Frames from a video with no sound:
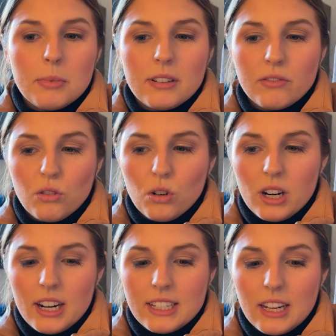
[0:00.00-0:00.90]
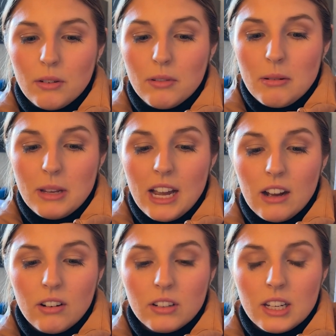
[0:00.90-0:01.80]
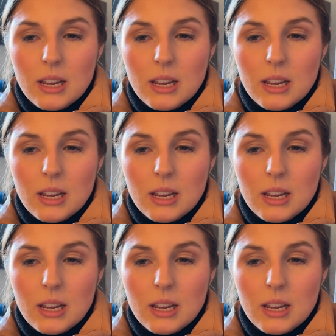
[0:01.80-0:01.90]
before I take Remy out.